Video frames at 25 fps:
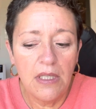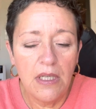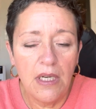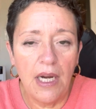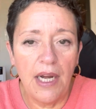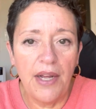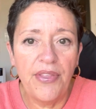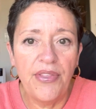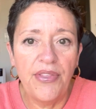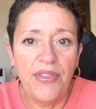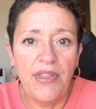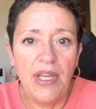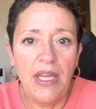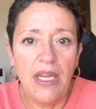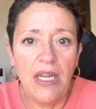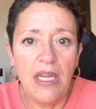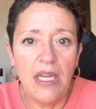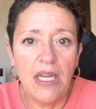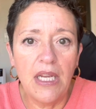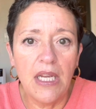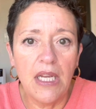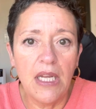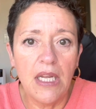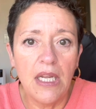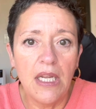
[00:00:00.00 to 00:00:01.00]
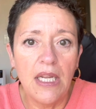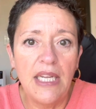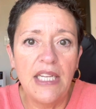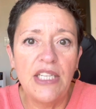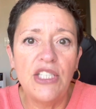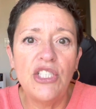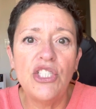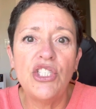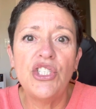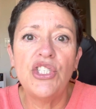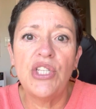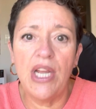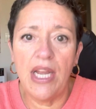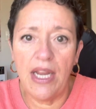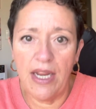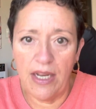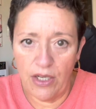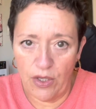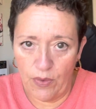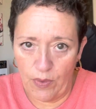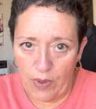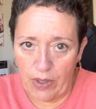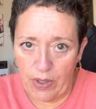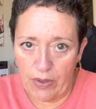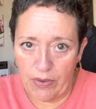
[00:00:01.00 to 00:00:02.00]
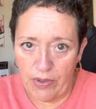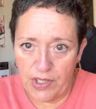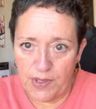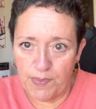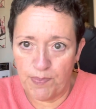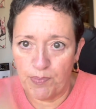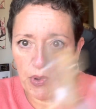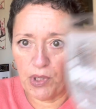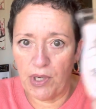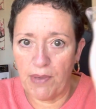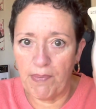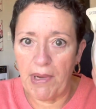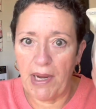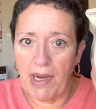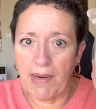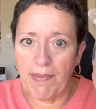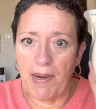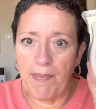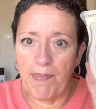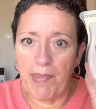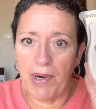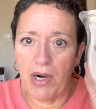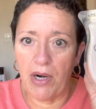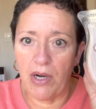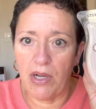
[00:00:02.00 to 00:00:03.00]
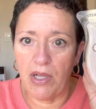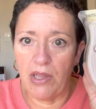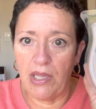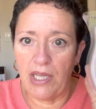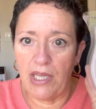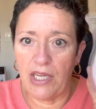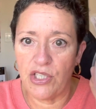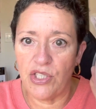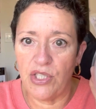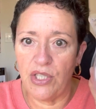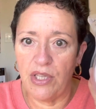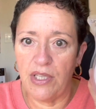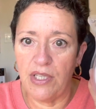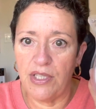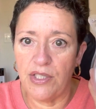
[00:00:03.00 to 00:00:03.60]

I think in January's Bring Back My Bar collection,